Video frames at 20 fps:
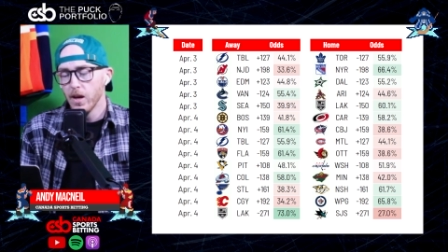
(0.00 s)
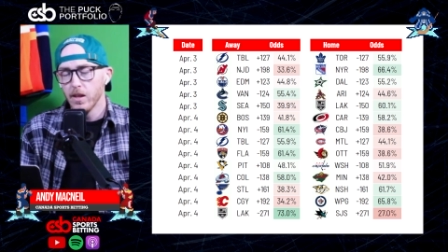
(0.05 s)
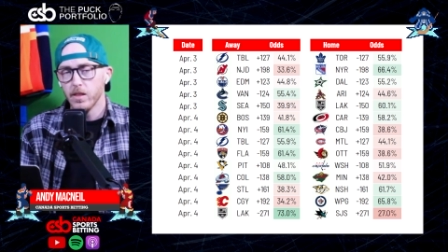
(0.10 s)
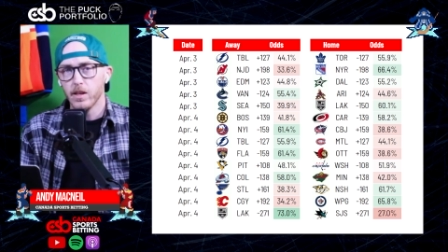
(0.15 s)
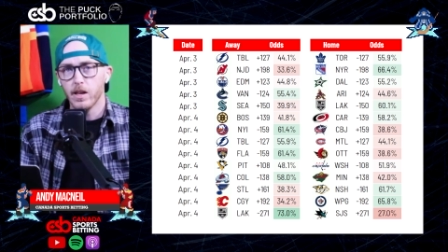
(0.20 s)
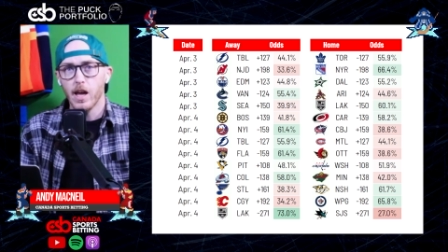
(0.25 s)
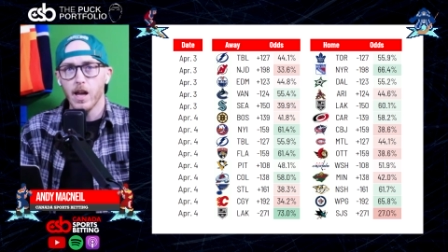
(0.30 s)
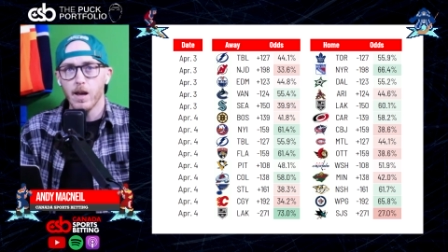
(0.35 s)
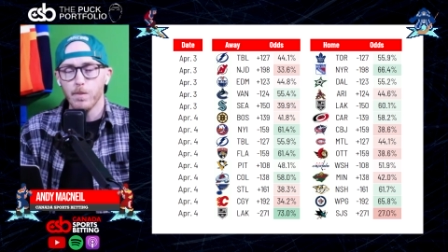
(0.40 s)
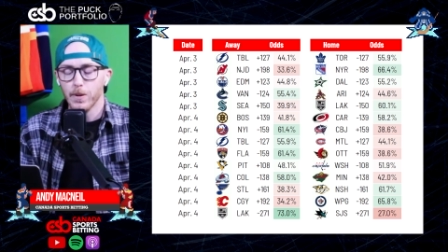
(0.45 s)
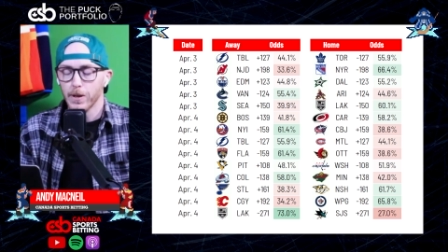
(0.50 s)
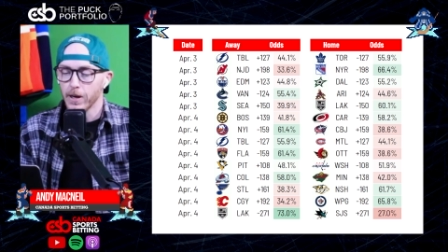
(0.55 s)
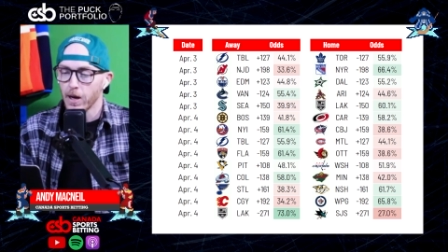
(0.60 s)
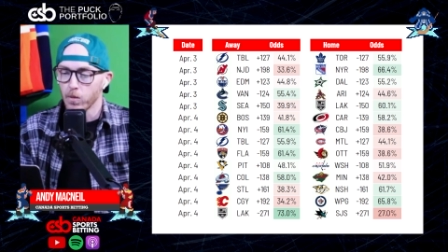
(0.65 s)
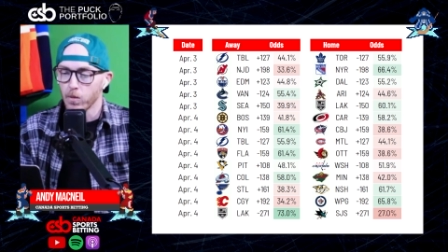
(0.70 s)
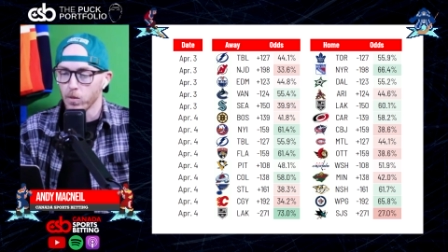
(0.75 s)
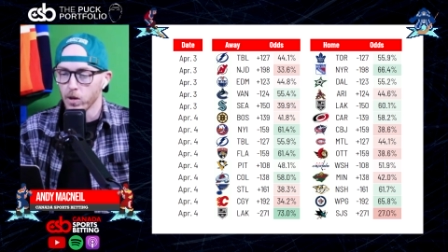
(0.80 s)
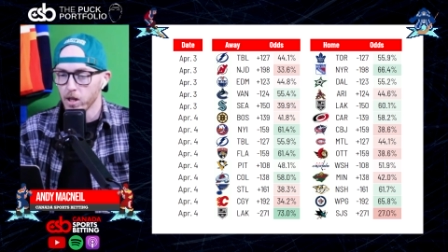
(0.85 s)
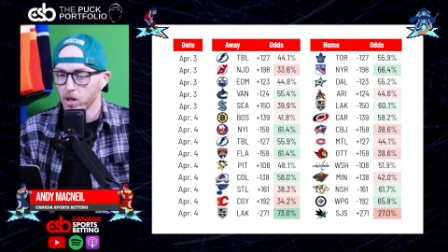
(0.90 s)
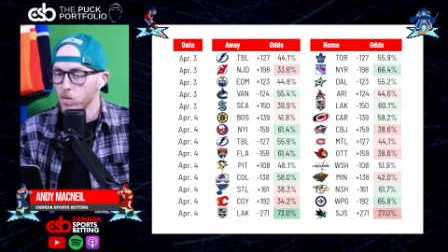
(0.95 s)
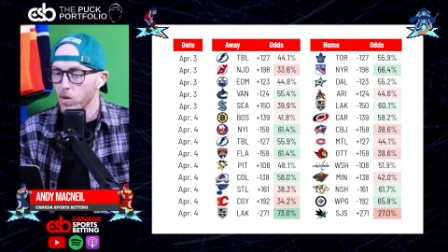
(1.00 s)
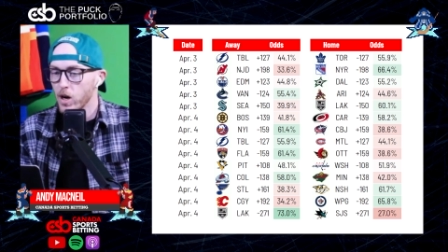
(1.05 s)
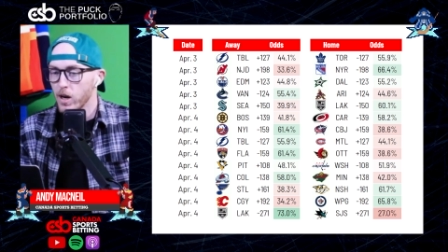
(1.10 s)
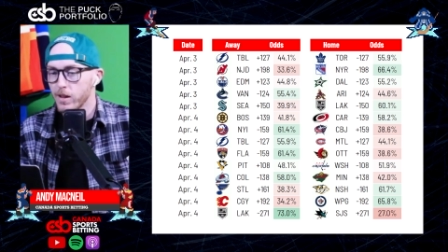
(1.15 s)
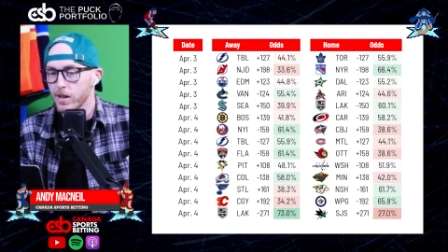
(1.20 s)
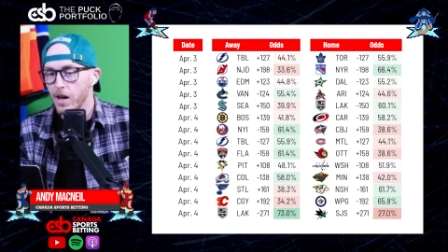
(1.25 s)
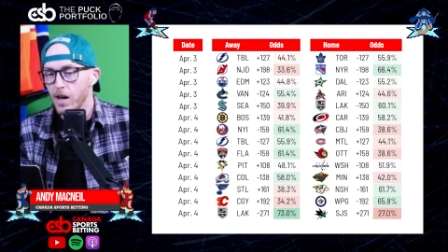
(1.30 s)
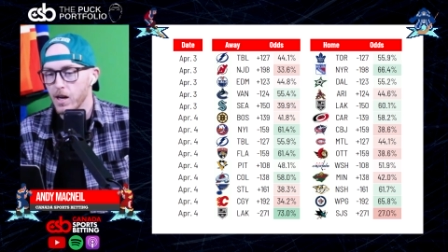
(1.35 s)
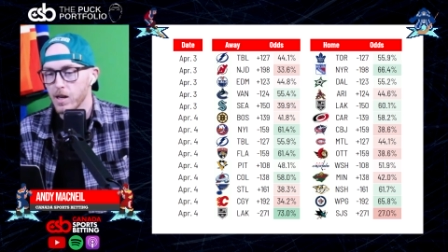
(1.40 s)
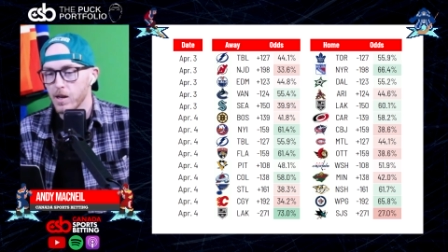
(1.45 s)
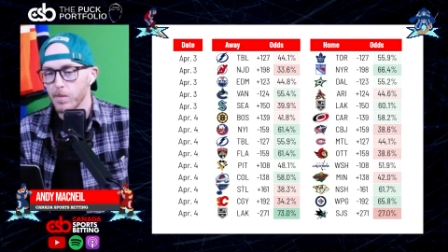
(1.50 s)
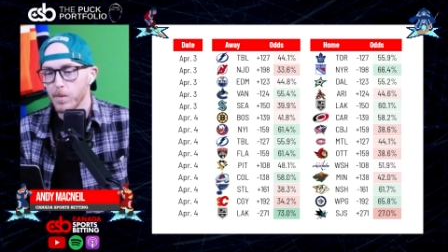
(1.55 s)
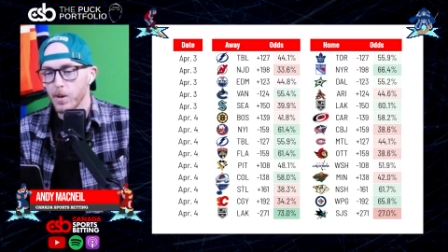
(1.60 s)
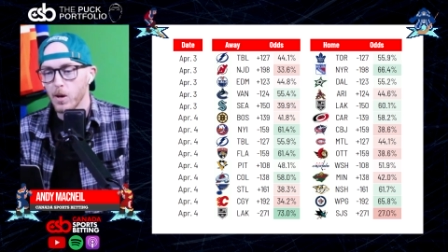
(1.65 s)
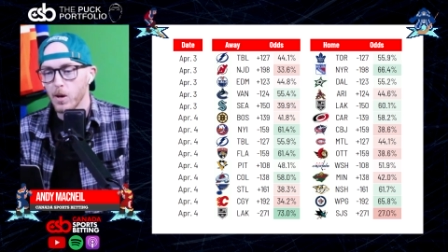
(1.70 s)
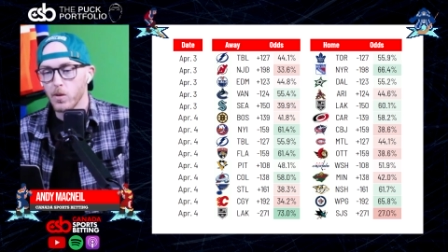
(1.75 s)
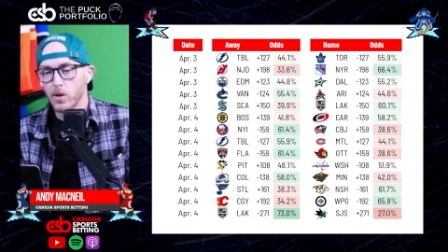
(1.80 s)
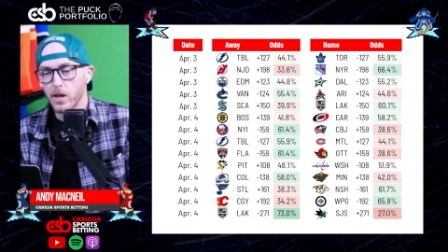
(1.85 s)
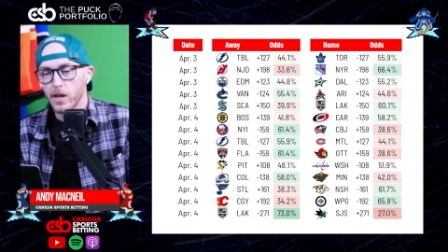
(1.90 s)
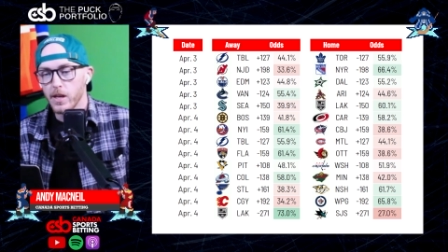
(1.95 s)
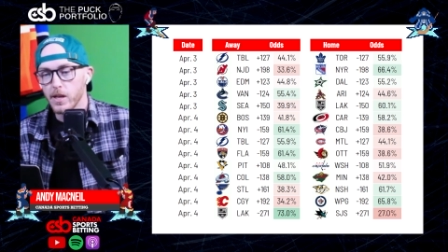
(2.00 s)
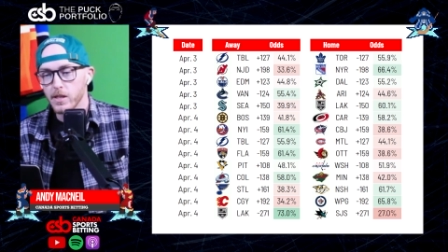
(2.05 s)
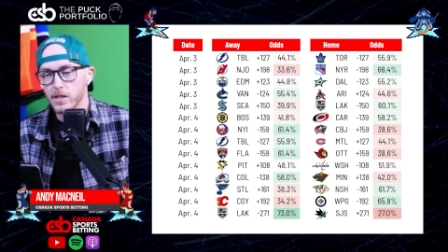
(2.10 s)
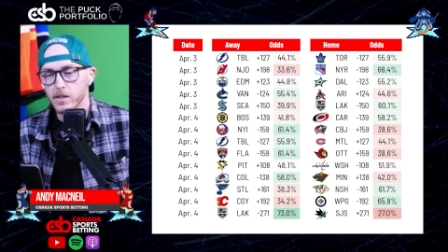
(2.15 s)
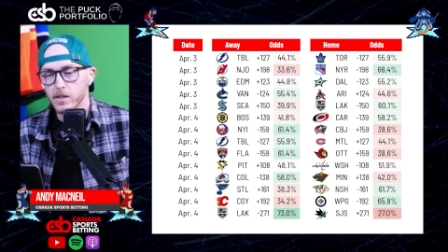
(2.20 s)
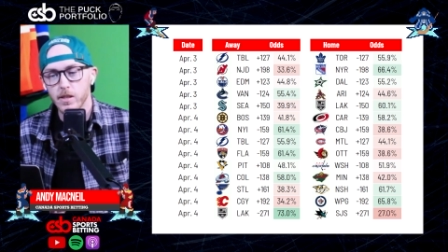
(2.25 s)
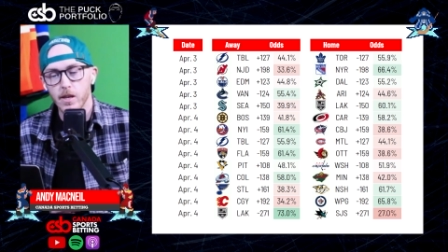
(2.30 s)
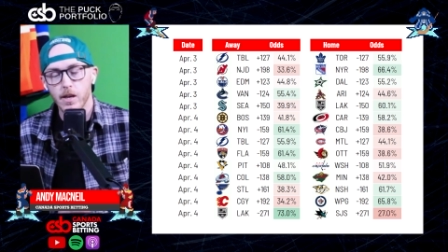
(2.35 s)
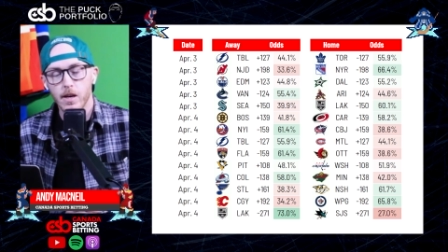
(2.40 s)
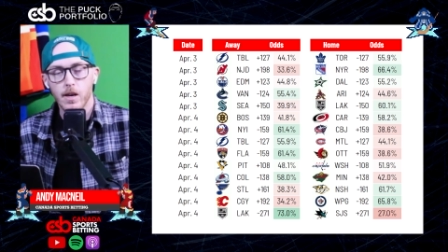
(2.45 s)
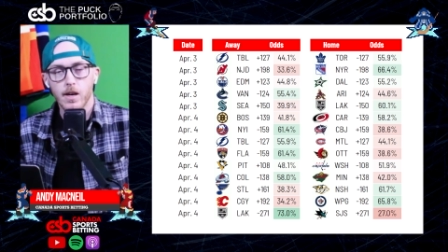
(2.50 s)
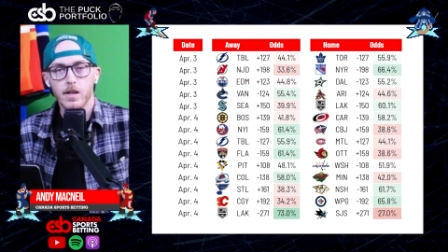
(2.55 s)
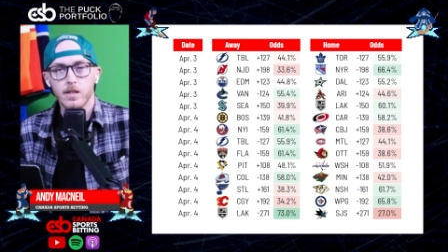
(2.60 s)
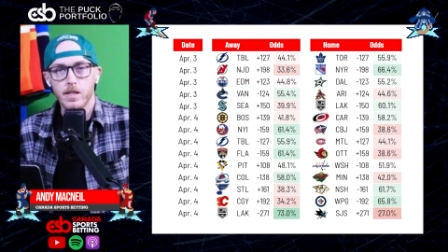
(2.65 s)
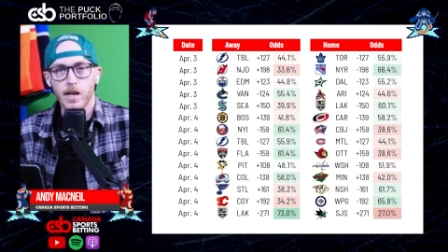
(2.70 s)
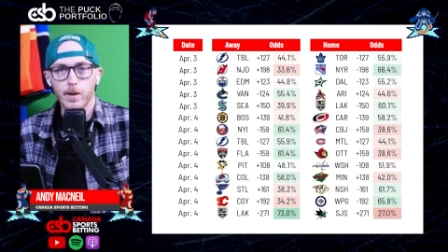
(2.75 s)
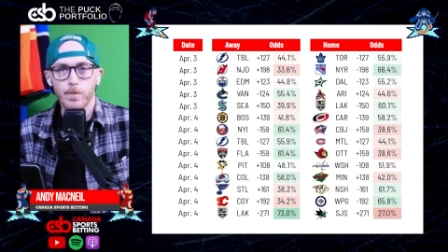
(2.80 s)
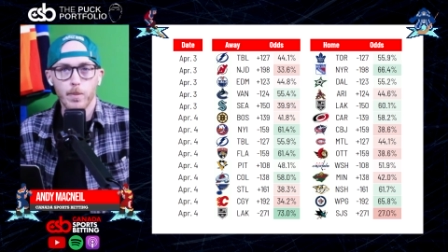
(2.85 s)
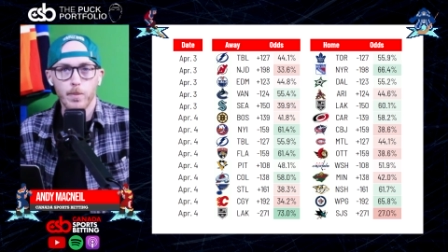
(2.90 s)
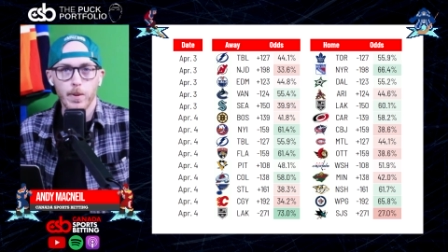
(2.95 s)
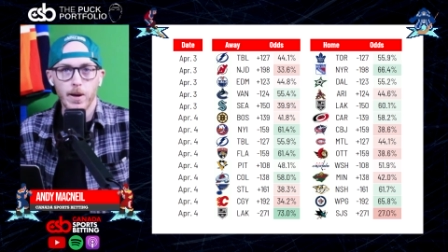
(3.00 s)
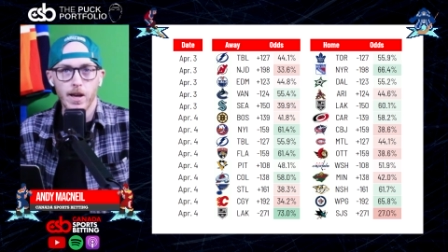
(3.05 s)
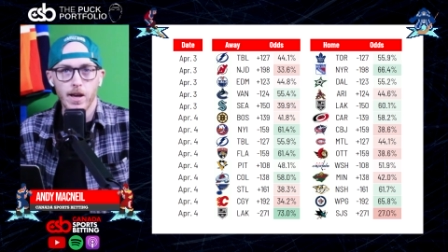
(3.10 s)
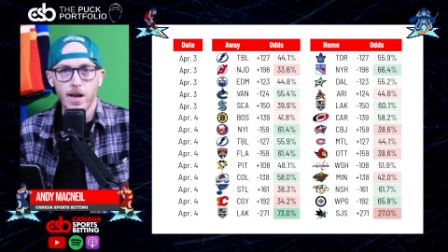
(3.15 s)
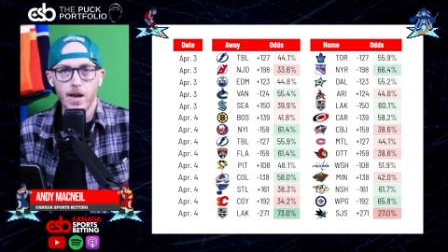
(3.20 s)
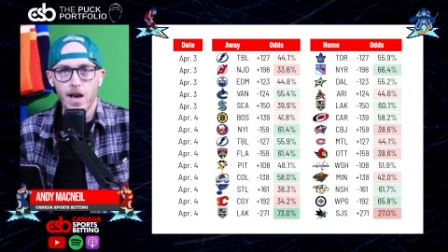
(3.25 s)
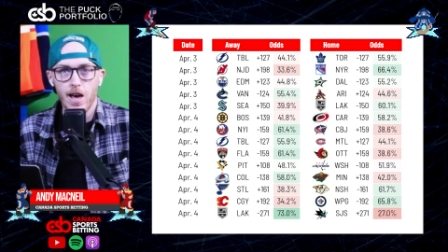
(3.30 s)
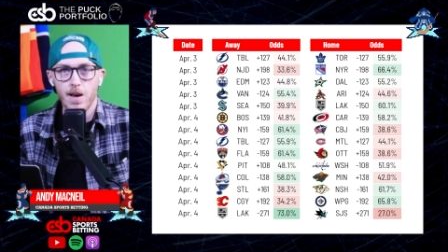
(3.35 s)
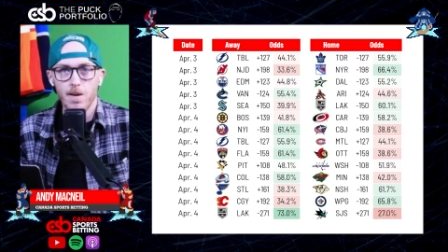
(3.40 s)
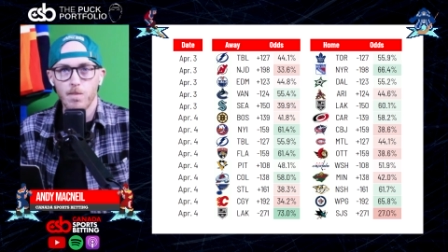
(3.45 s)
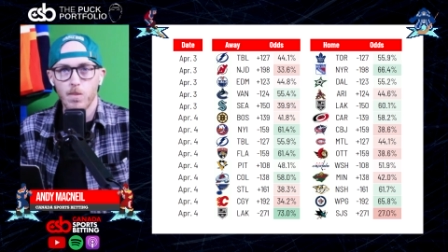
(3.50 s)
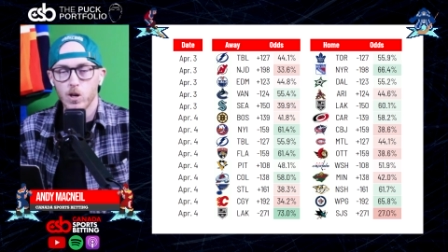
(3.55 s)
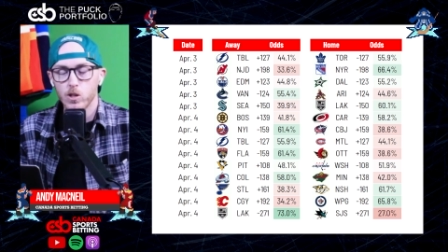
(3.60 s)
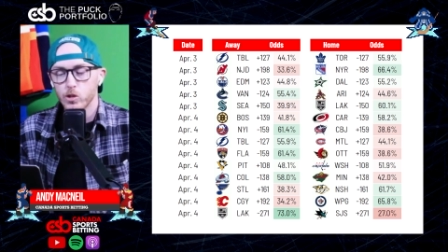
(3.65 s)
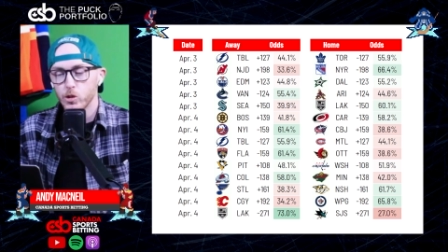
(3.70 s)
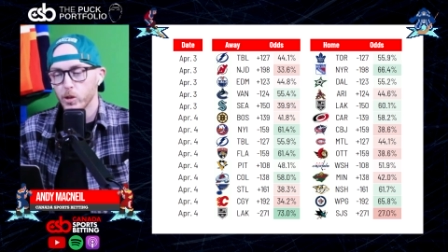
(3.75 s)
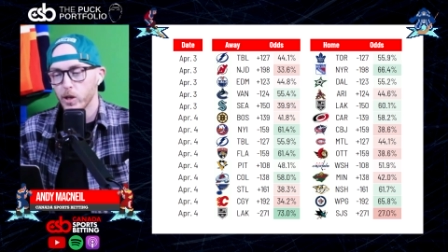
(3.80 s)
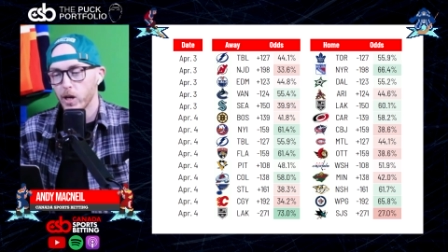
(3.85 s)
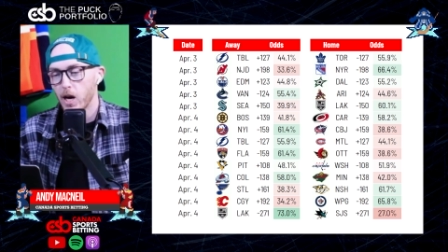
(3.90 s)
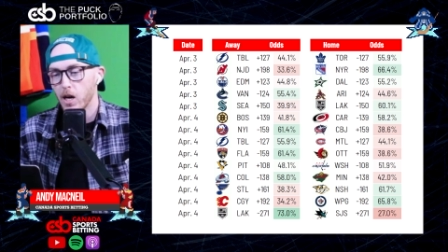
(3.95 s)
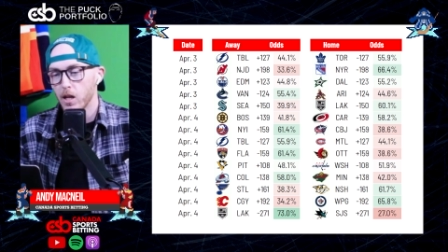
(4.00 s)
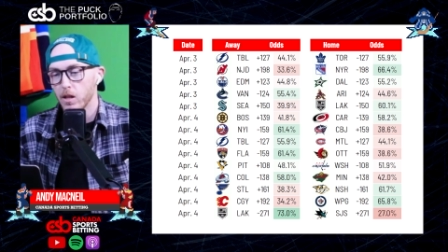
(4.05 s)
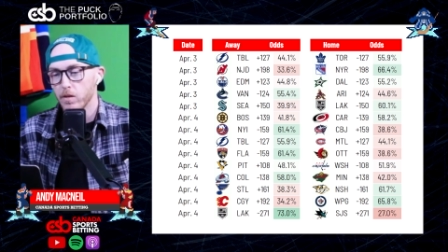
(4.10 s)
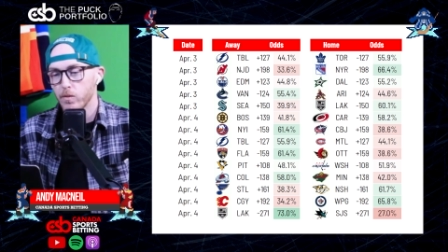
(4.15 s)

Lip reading: The game that I really want to talk about is Tampa Bay at Montreal.